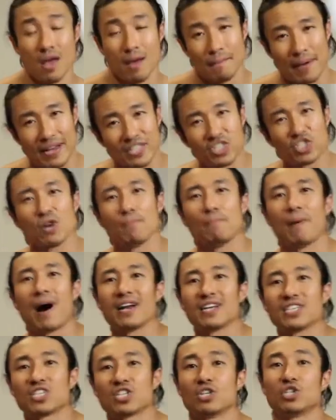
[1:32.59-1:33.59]
Basically, your
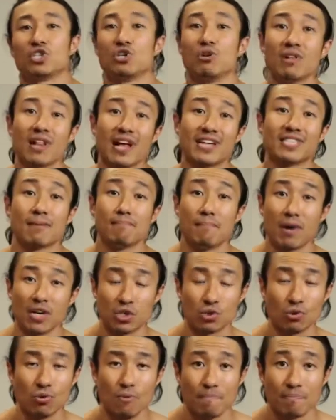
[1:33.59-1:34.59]
body starts utilizing
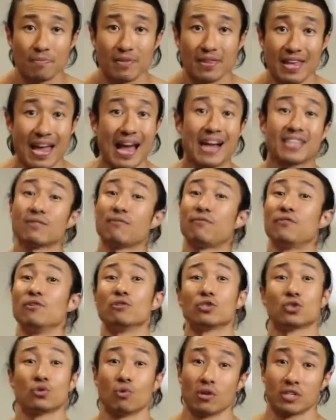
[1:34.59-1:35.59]
muscle as a
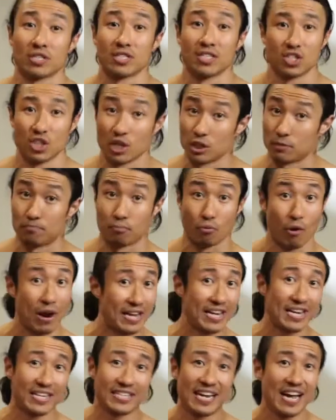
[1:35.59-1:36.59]
fuel source, starts
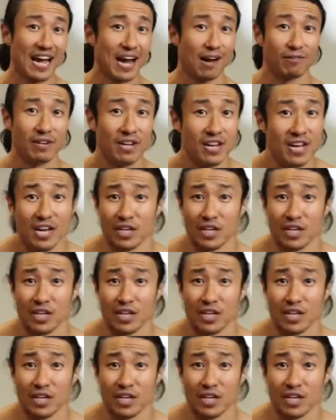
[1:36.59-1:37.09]
breaking it down.